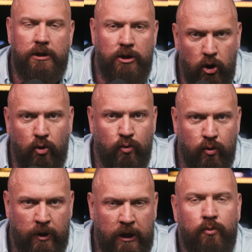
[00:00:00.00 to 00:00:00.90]

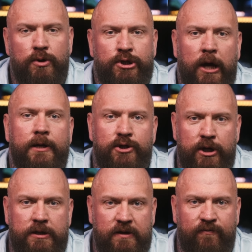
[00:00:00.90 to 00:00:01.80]
knew he would change
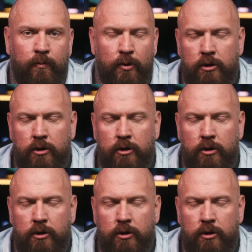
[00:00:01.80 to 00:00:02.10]
Chelsea Football